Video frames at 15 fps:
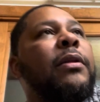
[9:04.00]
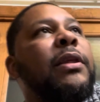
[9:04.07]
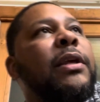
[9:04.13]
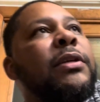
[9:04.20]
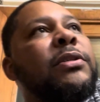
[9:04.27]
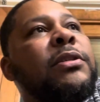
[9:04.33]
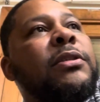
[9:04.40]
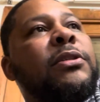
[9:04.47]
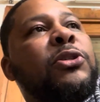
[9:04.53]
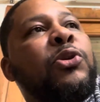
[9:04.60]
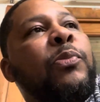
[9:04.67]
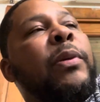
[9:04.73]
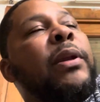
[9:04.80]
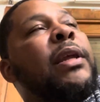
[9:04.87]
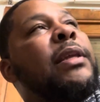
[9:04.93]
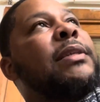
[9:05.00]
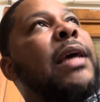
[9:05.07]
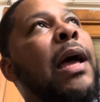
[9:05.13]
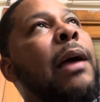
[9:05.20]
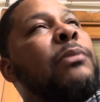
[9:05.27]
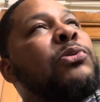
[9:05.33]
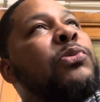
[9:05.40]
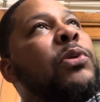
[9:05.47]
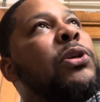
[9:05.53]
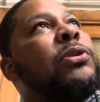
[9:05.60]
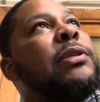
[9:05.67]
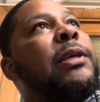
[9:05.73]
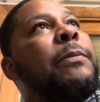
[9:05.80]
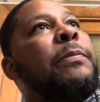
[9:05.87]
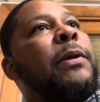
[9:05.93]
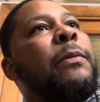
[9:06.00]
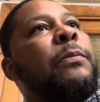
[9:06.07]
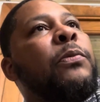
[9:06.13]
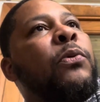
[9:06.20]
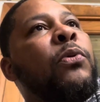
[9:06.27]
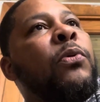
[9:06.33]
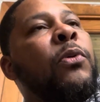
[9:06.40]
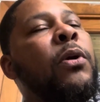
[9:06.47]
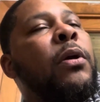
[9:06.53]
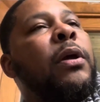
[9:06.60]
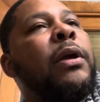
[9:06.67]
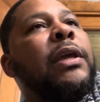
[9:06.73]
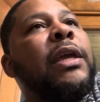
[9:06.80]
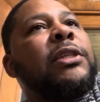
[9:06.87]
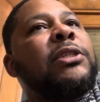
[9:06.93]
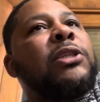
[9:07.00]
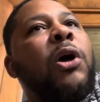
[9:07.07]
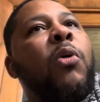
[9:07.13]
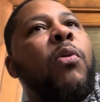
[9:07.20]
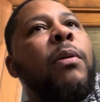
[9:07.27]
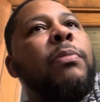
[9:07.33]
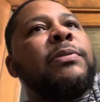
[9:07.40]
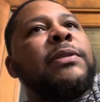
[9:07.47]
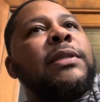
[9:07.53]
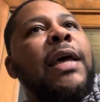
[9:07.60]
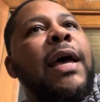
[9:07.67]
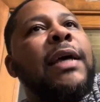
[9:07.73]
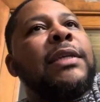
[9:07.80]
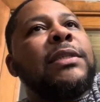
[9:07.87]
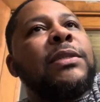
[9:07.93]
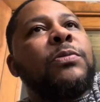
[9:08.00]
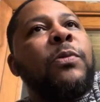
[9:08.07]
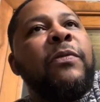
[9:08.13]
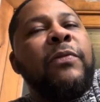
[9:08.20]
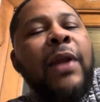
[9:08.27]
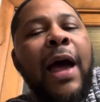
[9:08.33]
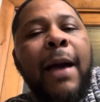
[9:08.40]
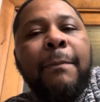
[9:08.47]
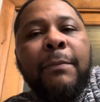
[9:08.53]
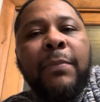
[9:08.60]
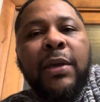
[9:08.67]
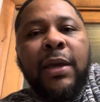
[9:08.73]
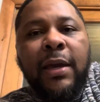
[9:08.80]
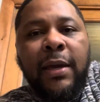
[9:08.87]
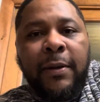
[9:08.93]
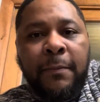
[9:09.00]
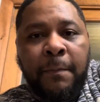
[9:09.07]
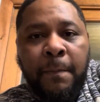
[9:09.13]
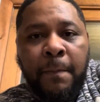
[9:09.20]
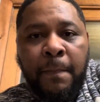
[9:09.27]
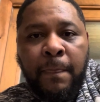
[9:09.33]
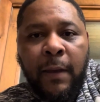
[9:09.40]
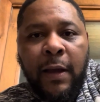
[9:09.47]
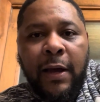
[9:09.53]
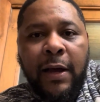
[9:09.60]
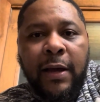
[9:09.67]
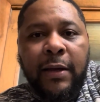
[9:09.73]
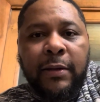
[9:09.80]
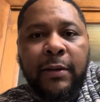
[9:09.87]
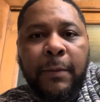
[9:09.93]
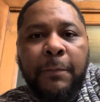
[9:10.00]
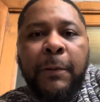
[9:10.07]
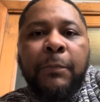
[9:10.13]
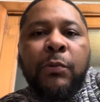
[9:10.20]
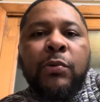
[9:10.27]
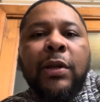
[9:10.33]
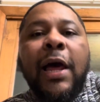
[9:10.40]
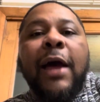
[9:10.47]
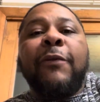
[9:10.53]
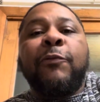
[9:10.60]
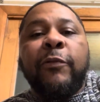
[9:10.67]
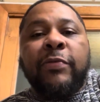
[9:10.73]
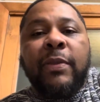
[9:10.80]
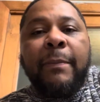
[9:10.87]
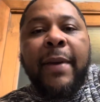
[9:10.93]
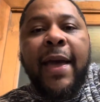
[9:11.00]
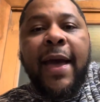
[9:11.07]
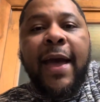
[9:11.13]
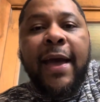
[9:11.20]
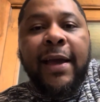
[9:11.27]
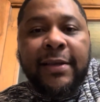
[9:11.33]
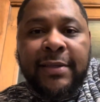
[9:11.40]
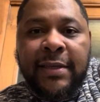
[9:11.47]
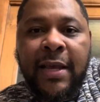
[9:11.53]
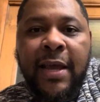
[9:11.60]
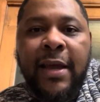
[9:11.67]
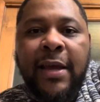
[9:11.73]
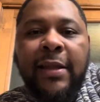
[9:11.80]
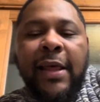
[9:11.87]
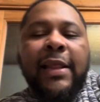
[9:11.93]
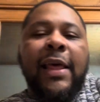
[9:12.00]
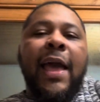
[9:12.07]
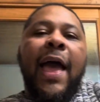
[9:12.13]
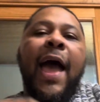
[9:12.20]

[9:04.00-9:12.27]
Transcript: There's too many times where you see people get so obsessed with not being the people left with the bags that they